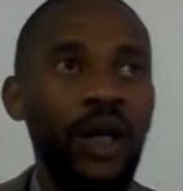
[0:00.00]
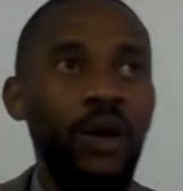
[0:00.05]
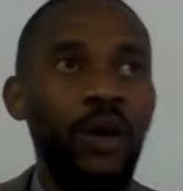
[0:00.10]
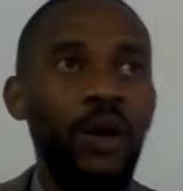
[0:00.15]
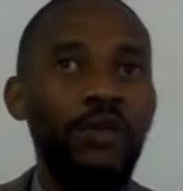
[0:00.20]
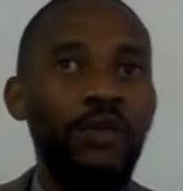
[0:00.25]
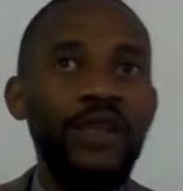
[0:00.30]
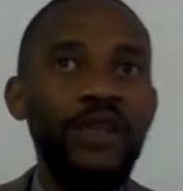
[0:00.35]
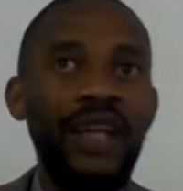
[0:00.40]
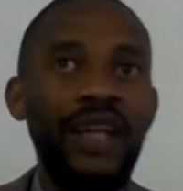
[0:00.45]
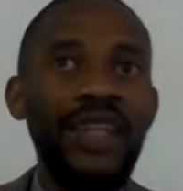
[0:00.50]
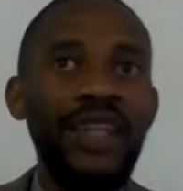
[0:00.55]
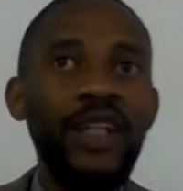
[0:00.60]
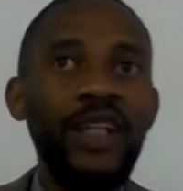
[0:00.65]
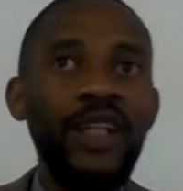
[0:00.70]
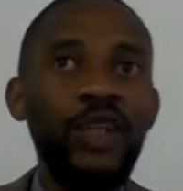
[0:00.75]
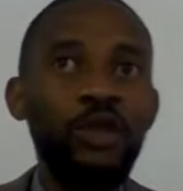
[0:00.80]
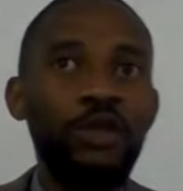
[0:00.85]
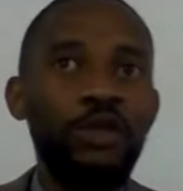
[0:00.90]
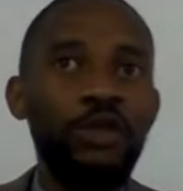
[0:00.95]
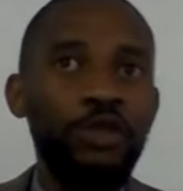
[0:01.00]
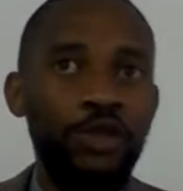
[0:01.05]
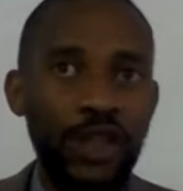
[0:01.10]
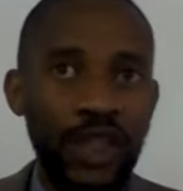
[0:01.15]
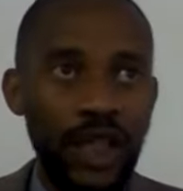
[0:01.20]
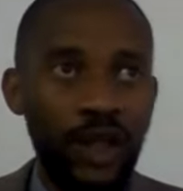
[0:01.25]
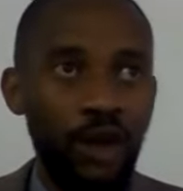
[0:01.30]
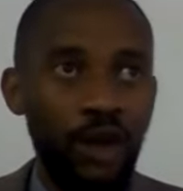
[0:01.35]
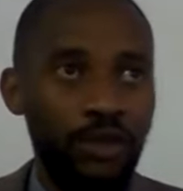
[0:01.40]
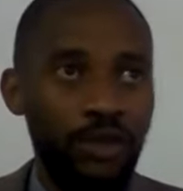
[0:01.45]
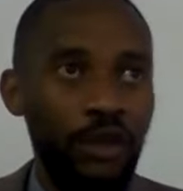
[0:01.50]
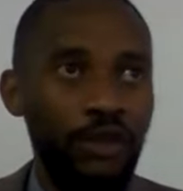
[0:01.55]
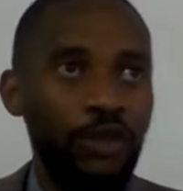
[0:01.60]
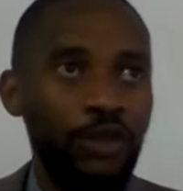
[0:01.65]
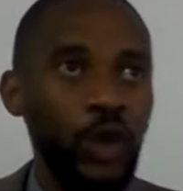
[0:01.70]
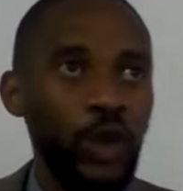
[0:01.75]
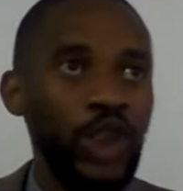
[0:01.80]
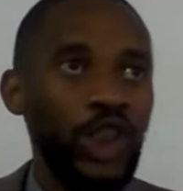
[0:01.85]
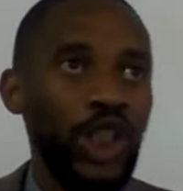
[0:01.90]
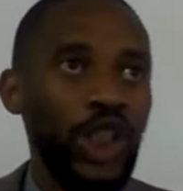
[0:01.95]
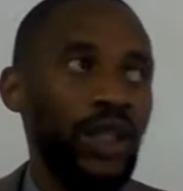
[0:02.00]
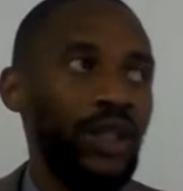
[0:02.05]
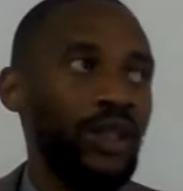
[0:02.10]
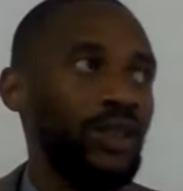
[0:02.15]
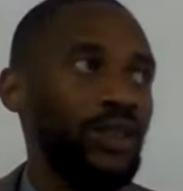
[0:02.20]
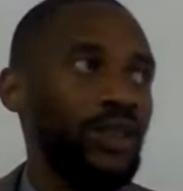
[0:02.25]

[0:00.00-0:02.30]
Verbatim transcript: we have nothing to fear of the future,